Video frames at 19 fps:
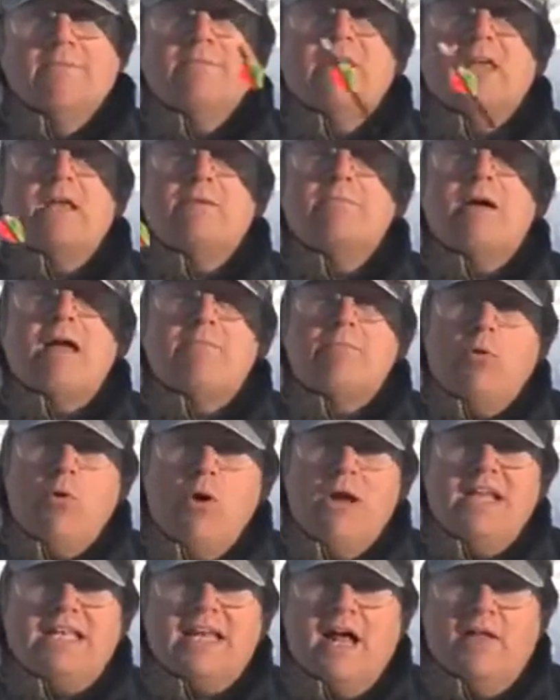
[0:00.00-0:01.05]
And my
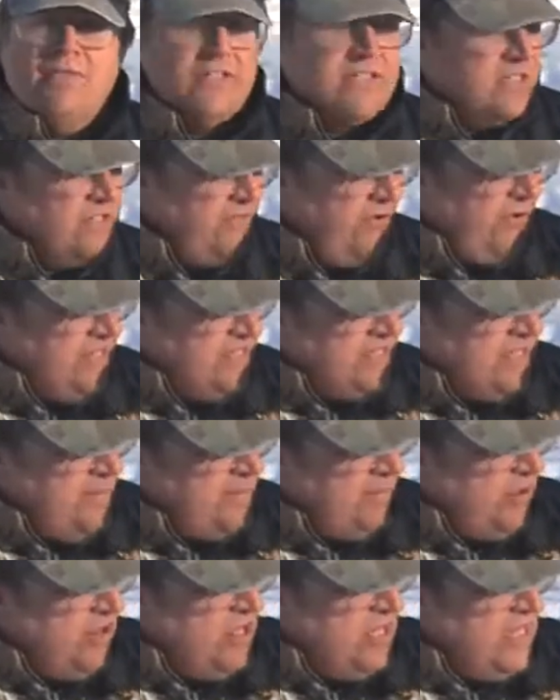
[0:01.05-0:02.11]
point on this is very
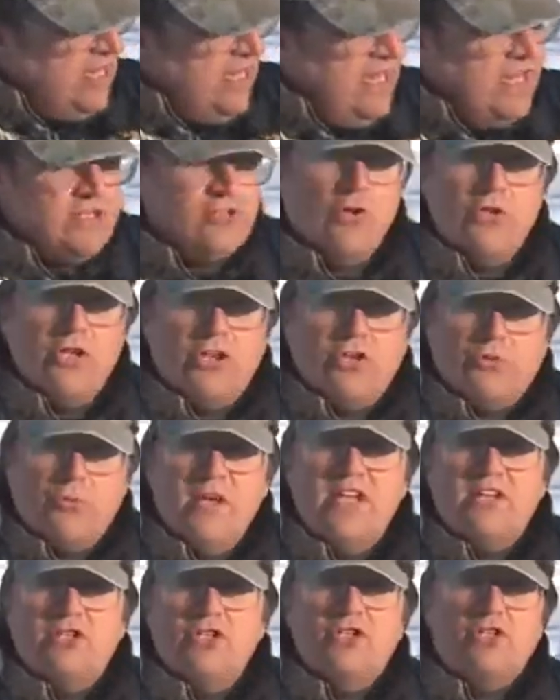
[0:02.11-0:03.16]
simple. He's only
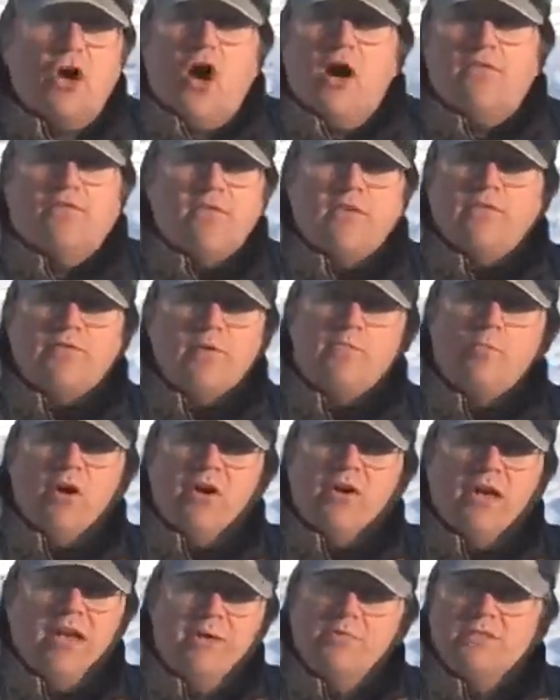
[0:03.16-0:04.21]
3 inches off from
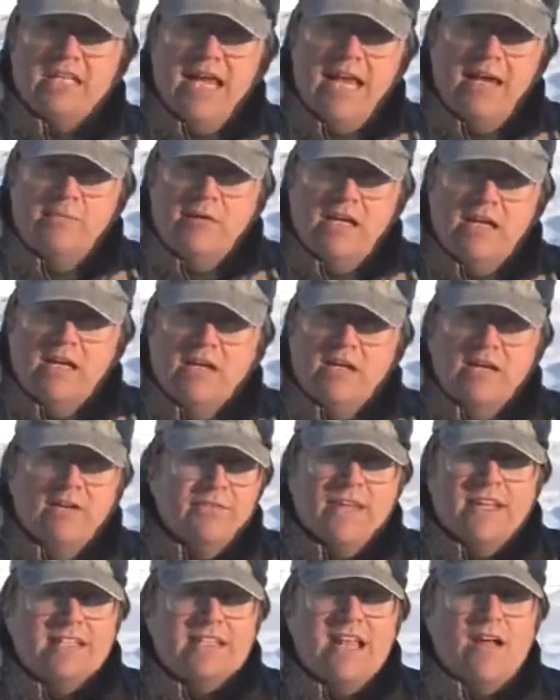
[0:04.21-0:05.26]
where he was aiming.
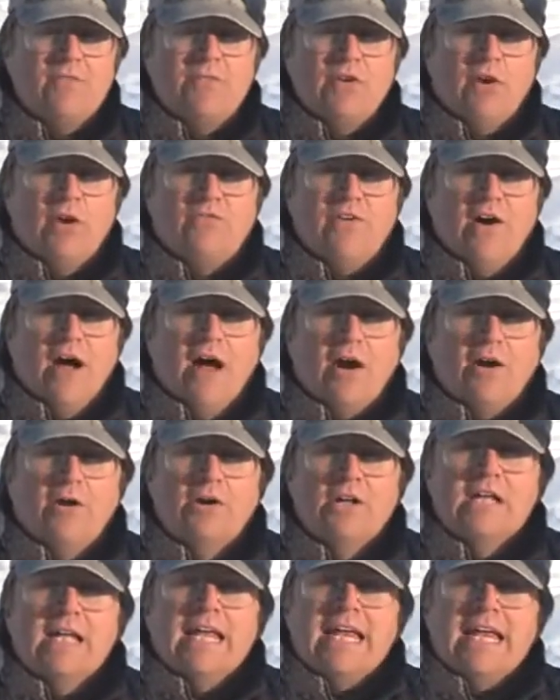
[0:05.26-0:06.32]
That's not very far.
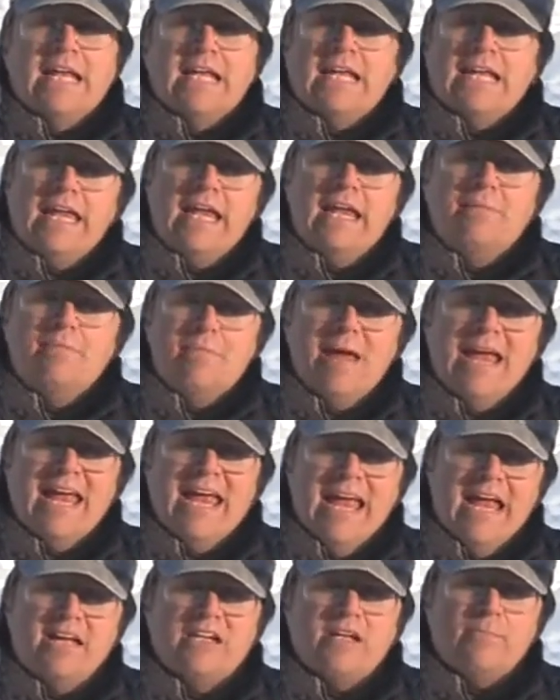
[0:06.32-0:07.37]
and he may
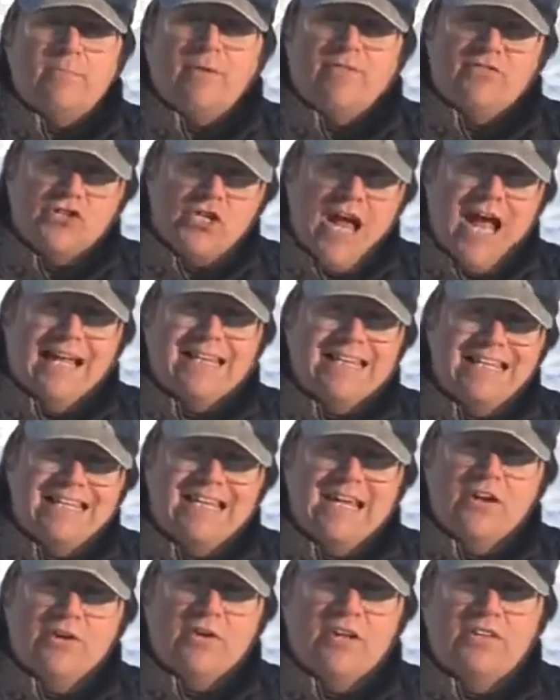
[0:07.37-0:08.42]
end up have shot the
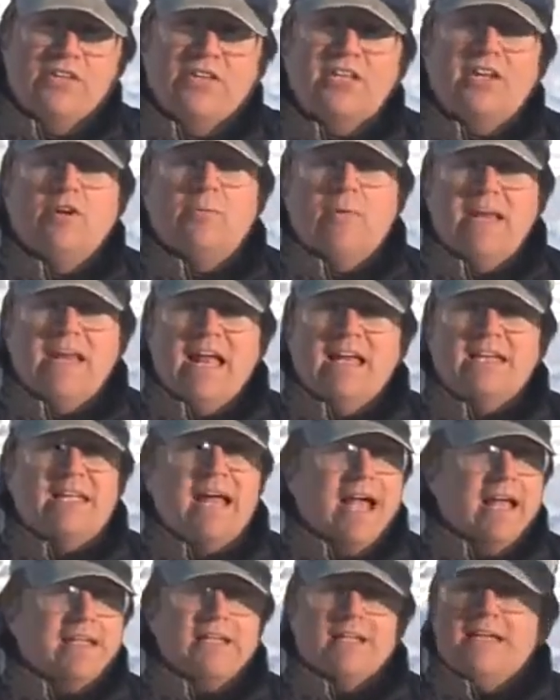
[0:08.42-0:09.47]
deer, and the deer may not
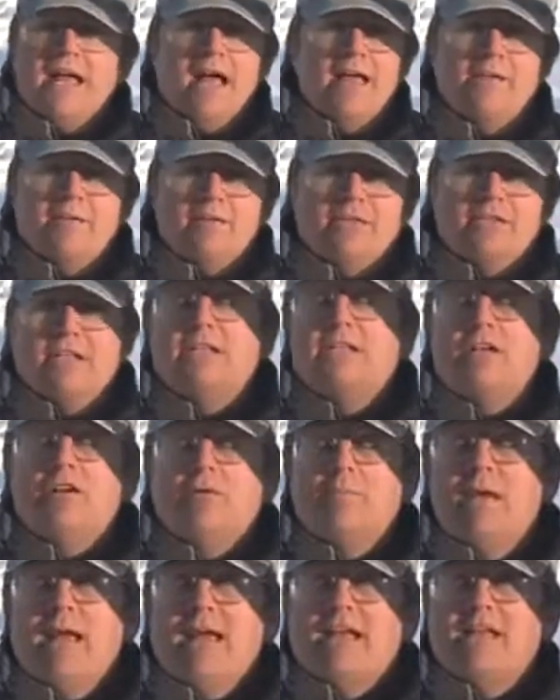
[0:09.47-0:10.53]
die. The deer
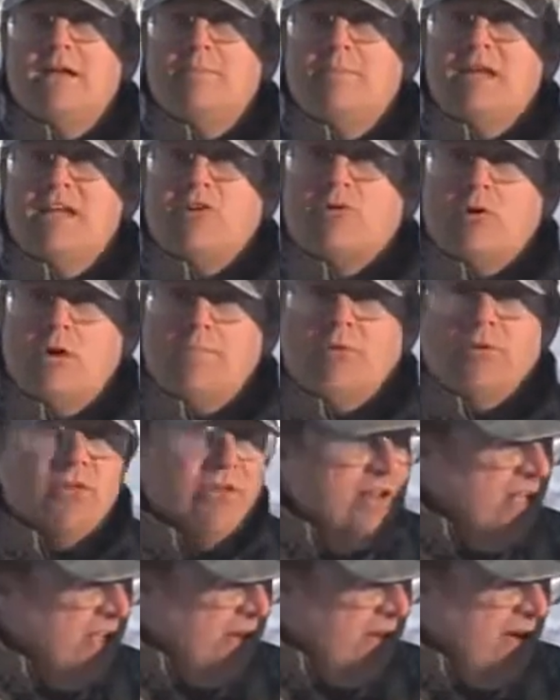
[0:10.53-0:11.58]
may end up being crippled.
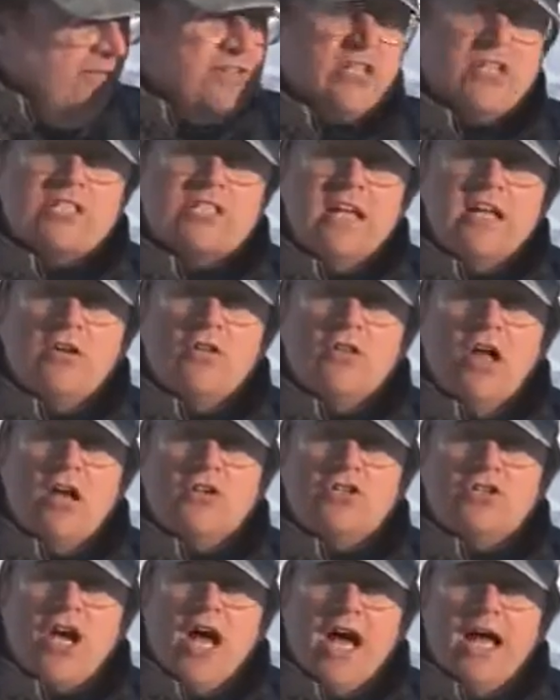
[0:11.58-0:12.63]
If it's a single lung
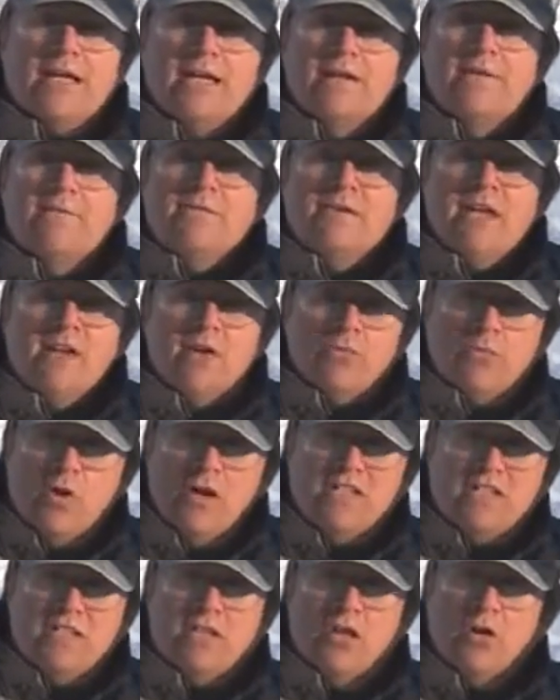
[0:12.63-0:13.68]
shot and it
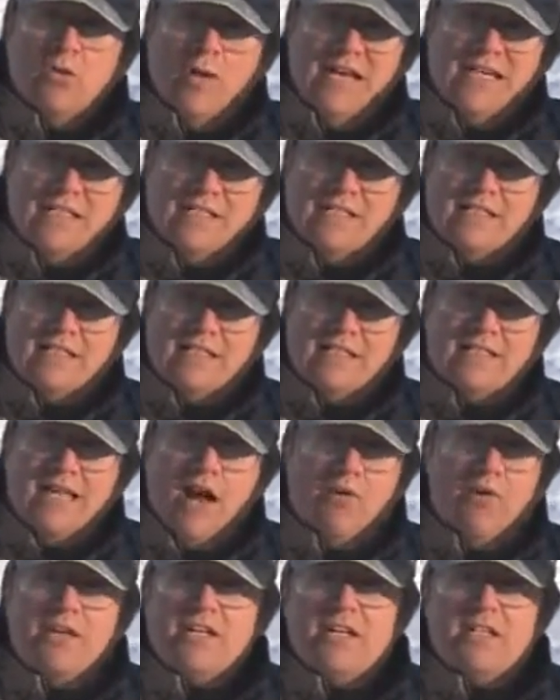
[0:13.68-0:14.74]
runs a little ways and sits
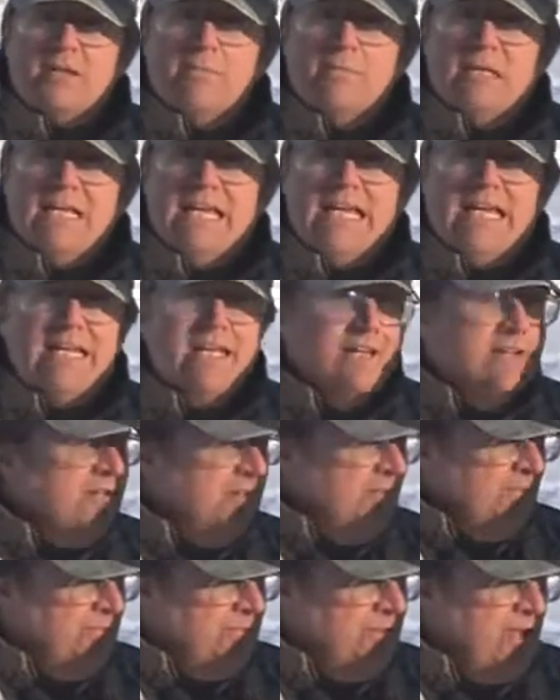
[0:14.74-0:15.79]
down and doesn't bleed,
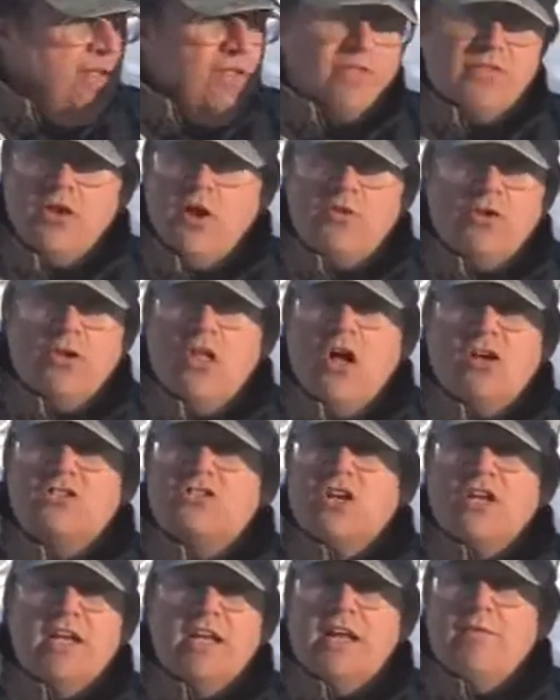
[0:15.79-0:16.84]
the other lung is
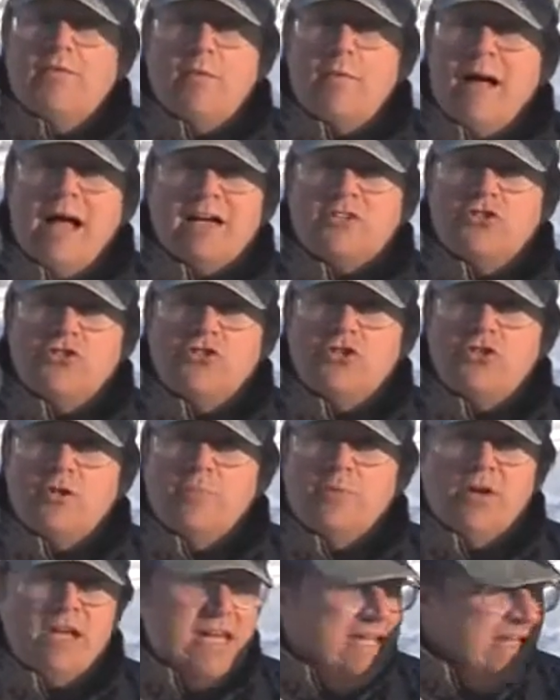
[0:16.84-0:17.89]
going to give him oxygen to
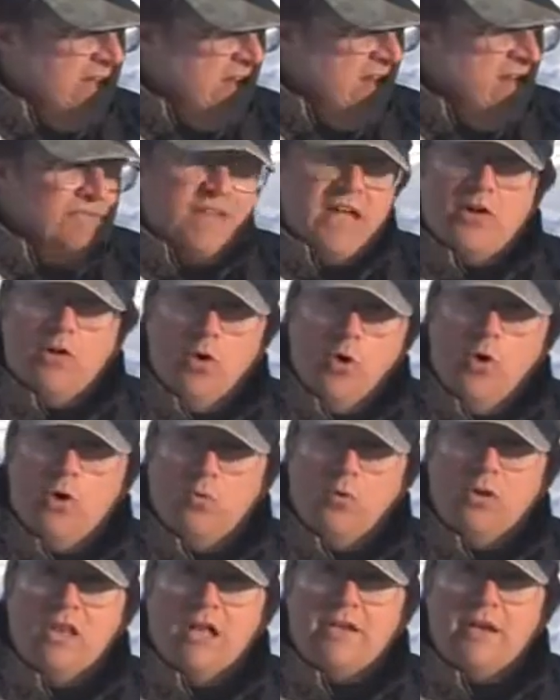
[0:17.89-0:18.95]
breathe. That hole
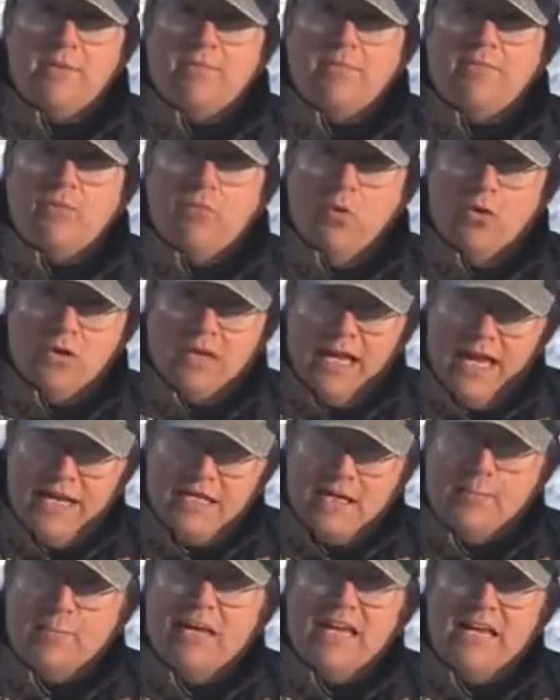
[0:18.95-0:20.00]
will
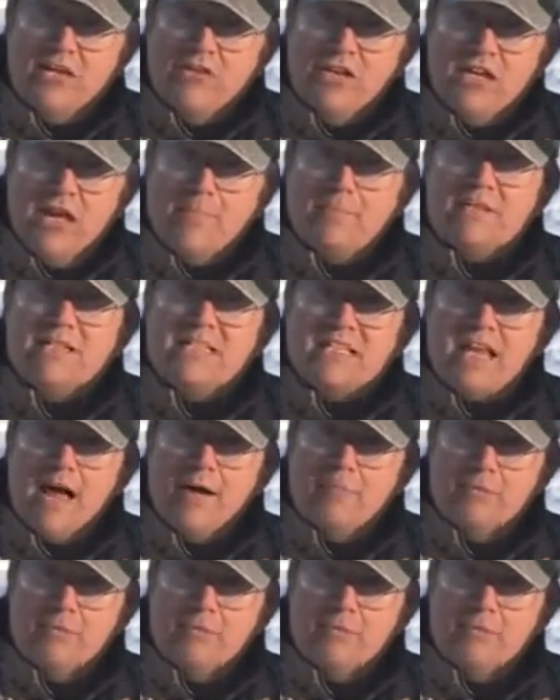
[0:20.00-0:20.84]
end up healing up and stop